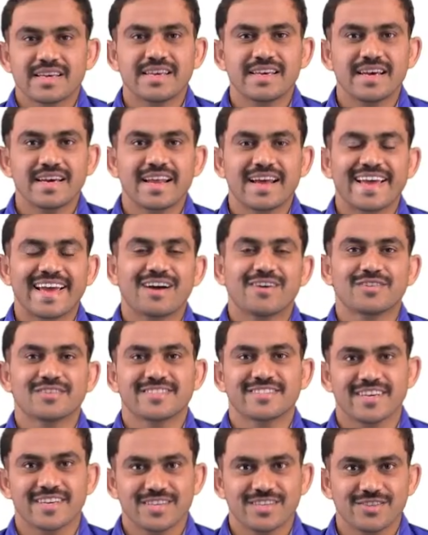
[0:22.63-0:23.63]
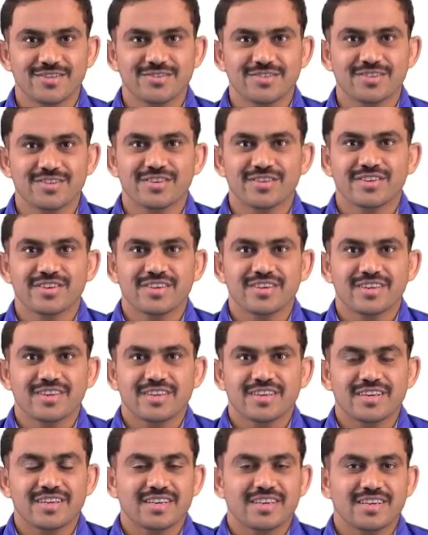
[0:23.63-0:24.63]
Here I have one circuit.
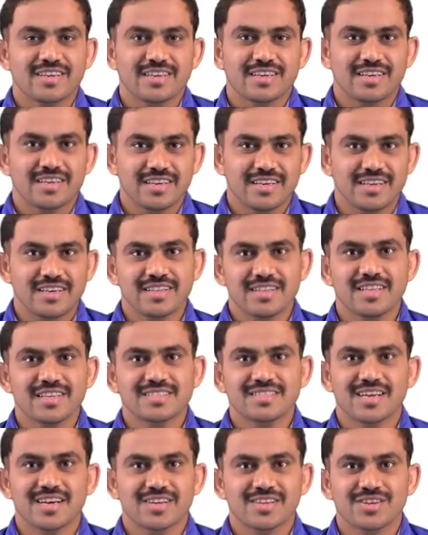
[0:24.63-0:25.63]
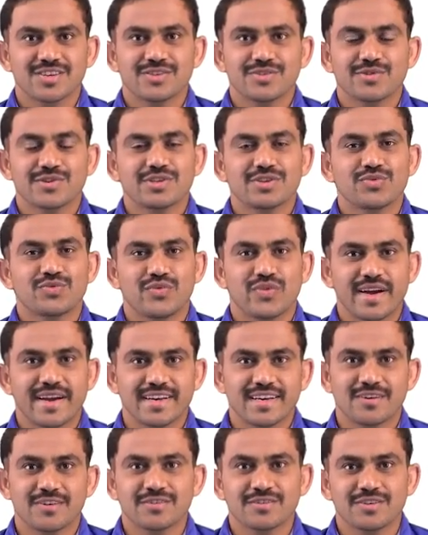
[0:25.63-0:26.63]
In this circuit, we need to
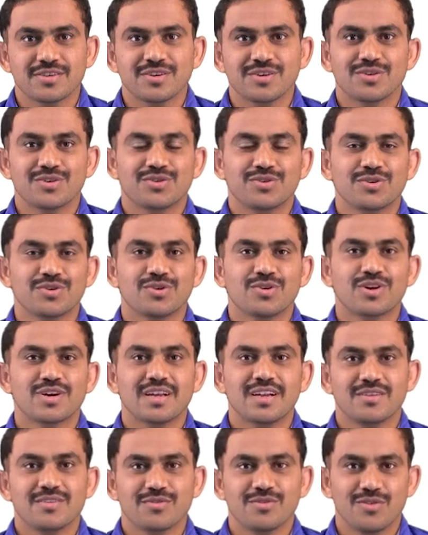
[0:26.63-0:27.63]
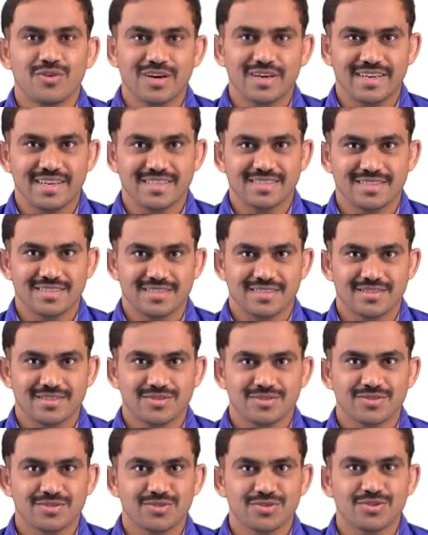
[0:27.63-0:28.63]
find out nodal voltages.
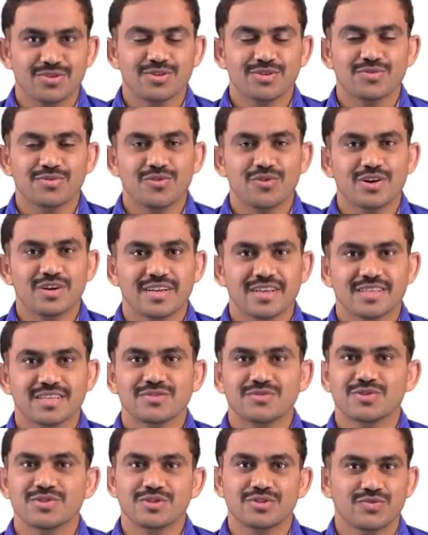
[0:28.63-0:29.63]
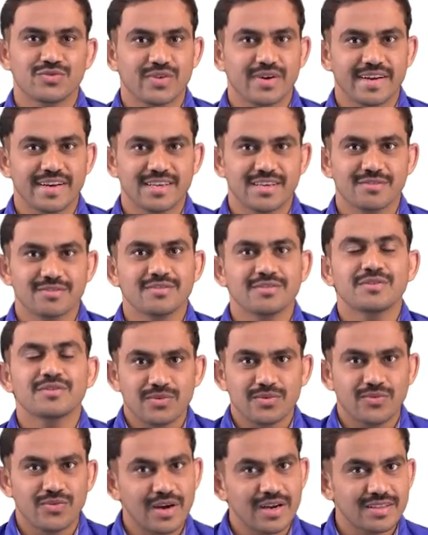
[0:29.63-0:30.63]
So node voltages we need to find out.
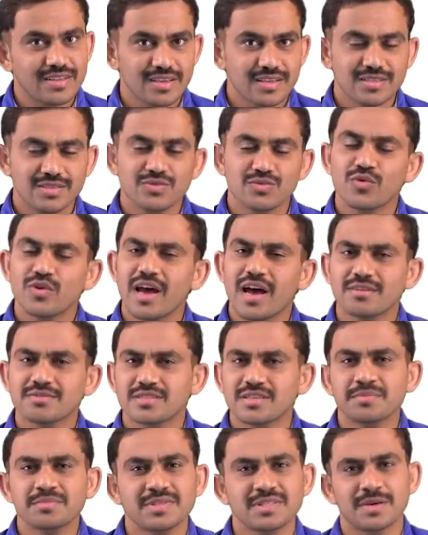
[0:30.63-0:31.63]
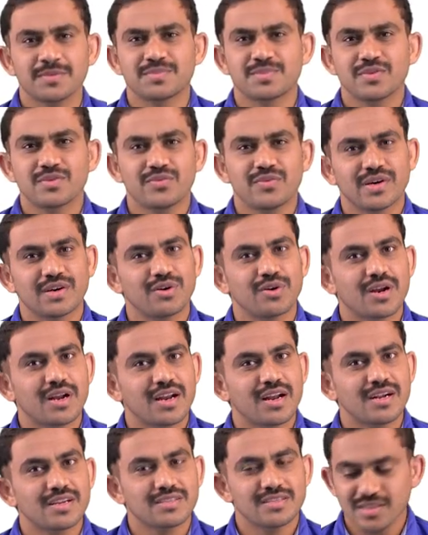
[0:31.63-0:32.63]
For this, we have some steps. For node
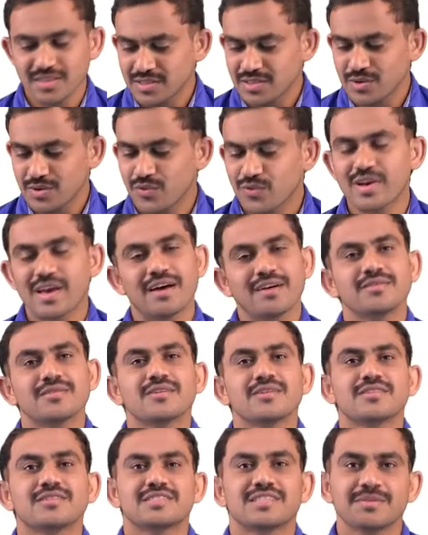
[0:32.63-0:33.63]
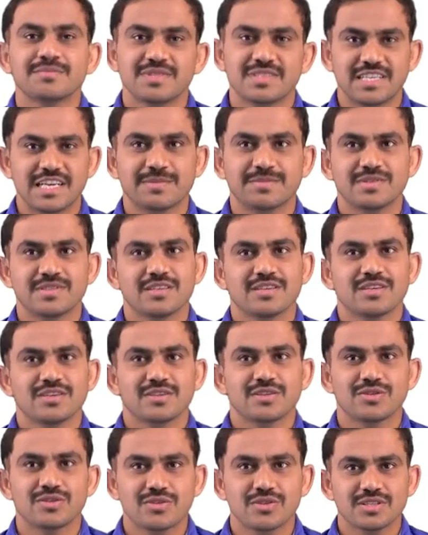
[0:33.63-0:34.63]
analysis, we have some steps.
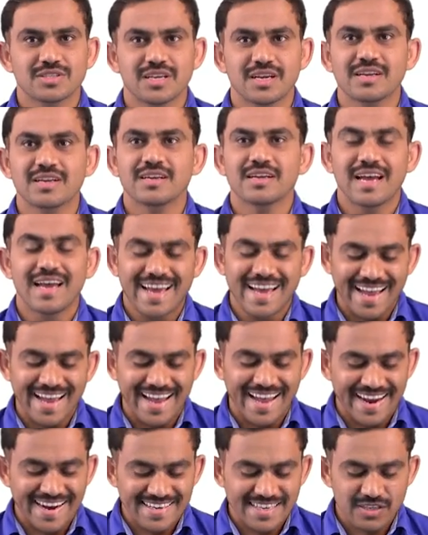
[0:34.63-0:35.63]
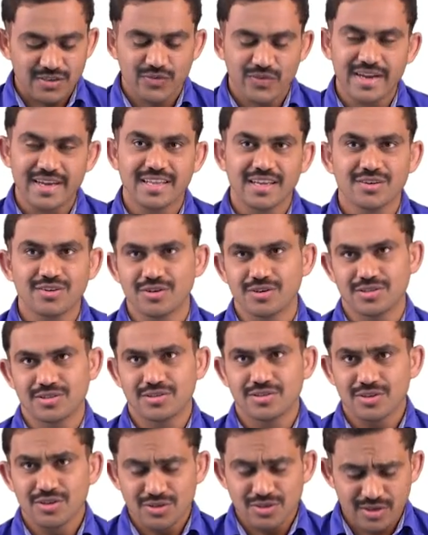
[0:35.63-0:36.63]
Those are identify the
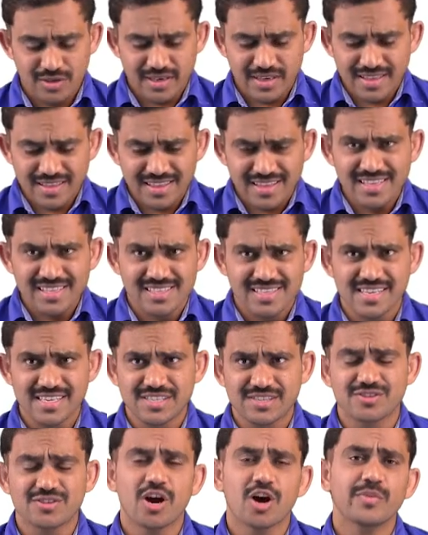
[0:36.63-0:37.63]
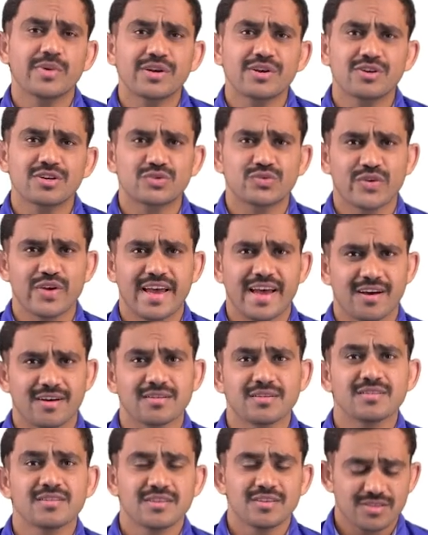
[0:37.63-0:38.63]
nodes. So in this circuit, how many nodes we
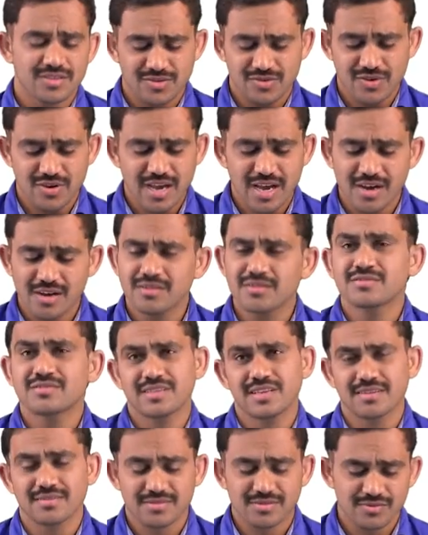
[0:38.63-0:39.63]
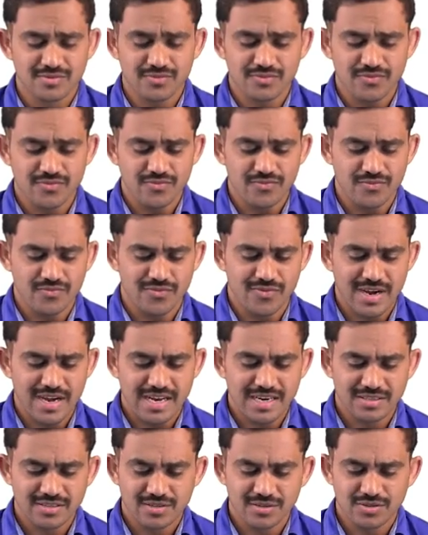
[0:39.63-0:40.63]
have? So we have like
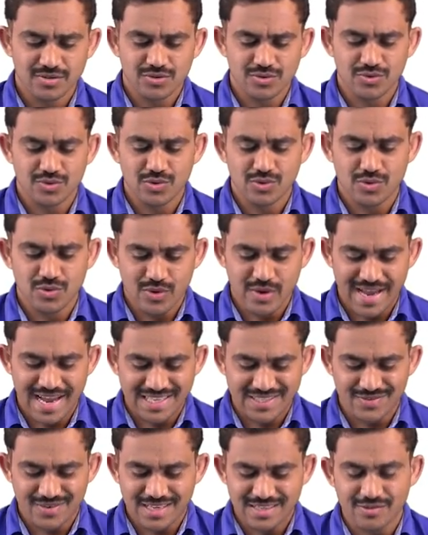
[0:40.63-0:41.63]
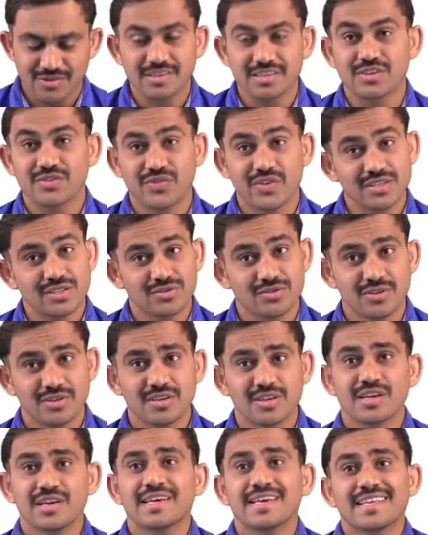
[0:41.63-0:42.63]
1, 2 as well as one reference node.
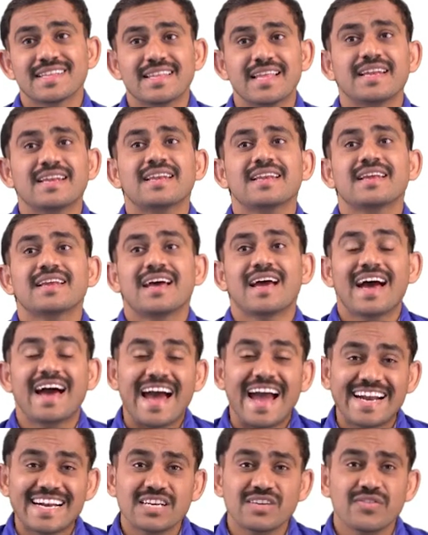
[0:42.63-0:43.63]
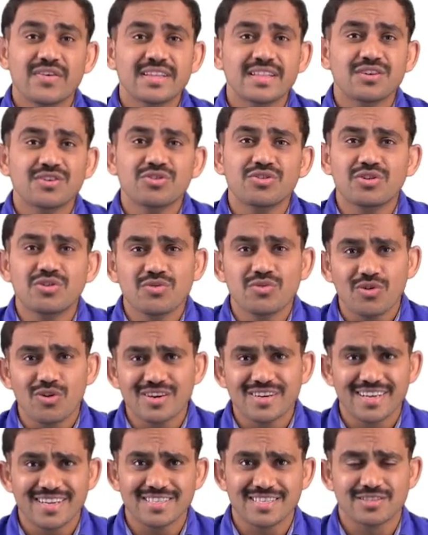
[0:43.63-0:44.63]
Then identify the node
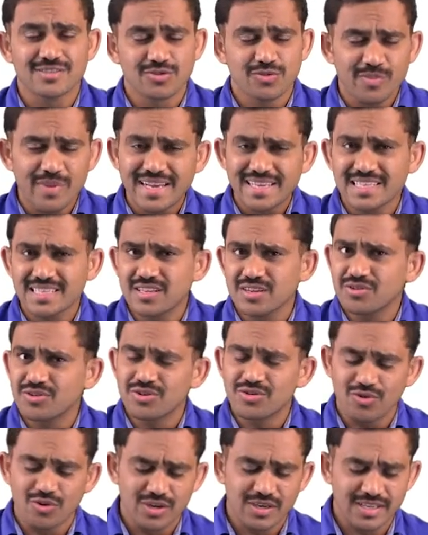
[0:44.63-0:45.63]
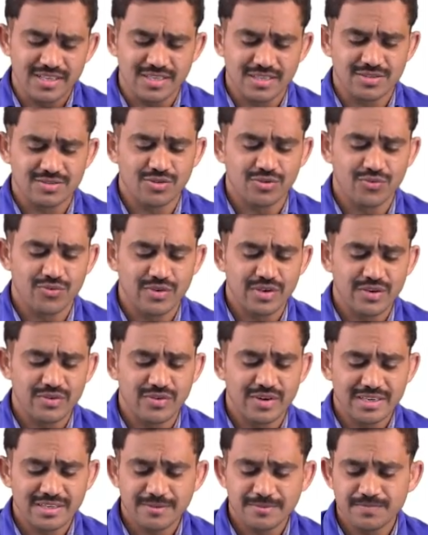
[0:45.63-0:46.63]
voltages. So mention the node voltages. So
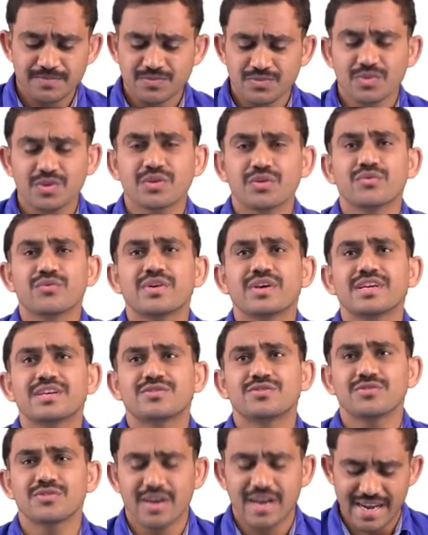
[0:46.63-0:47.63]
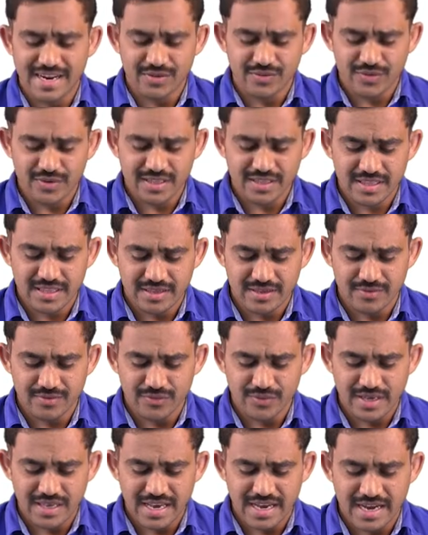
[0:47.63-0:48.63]
V1, V2 and
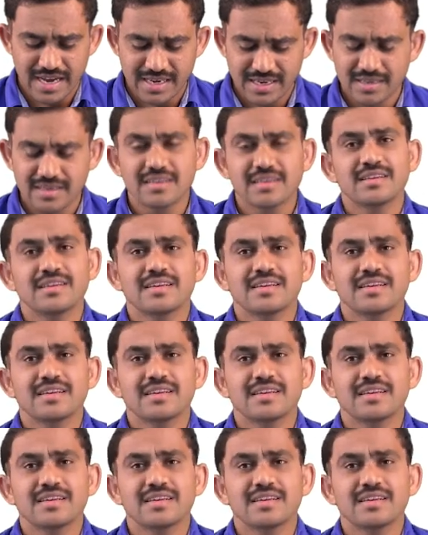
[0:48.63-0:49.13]
VR.